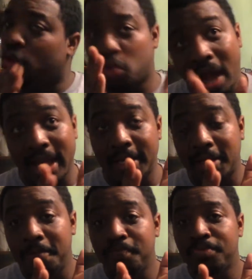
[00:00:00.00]
right,
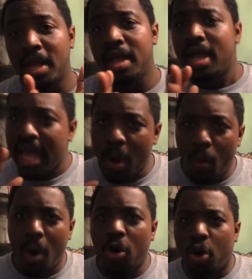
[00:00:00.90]
it
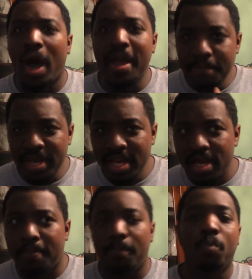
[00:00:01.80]
won't quite
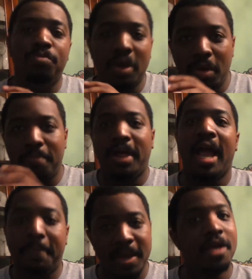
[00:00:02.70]
be the way
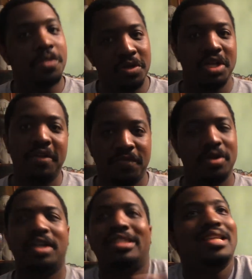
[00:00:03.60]
Black Panther did for,
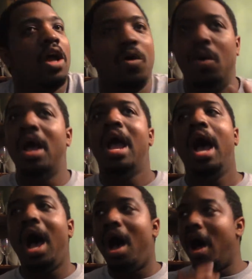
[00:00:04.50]
cause you know,
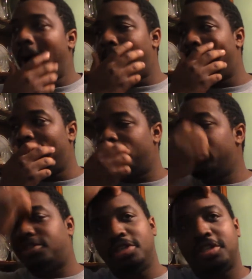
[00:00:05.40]

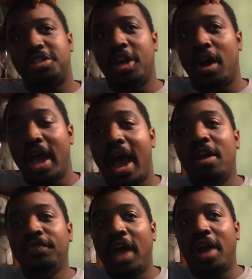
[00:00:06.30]
it's just, you know, I
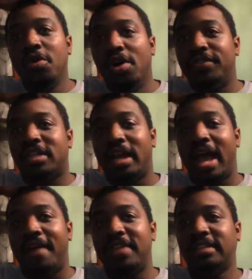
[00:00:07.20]
don't know if it's gonna
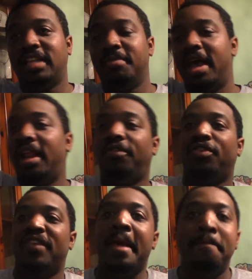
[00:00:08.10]
have that same level
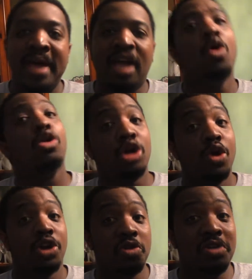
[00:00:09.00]
of impact or
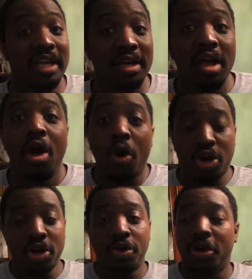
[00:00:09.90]
Coco did
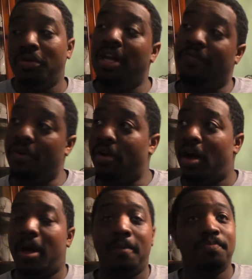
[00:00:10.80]
for
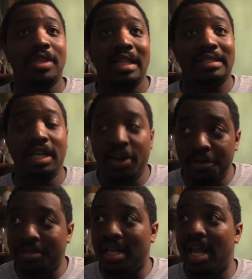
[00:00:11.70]

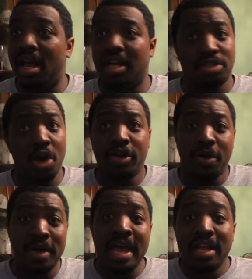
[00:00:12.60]
Latinos, and because
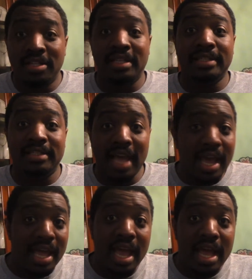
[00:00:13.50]
Coco to this
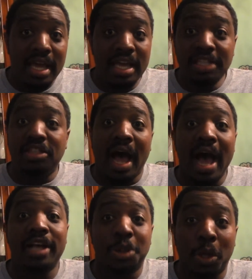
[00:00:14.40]
day is the
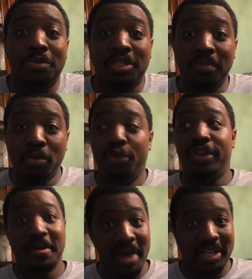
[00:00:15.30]
highest grossing
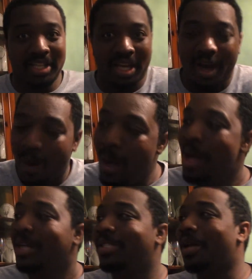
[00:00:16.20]
movie in Mexico,
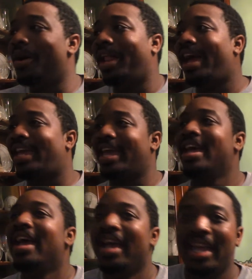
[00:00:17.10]
so like,
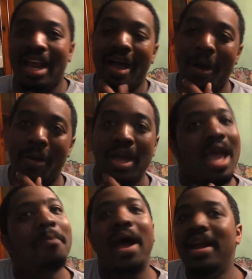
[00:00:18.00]
you know,
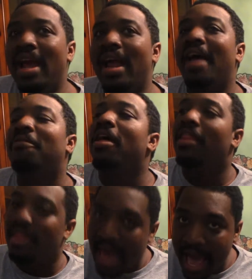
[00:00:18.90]
it might not have
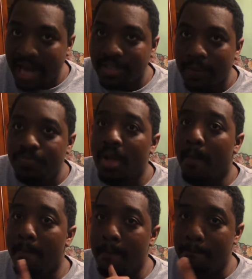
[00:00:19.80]
that,
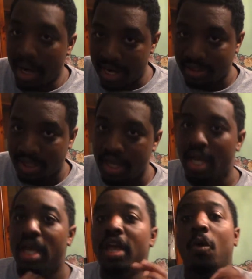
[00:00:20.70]
but
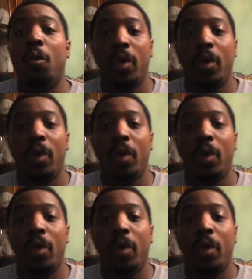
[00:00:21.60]
if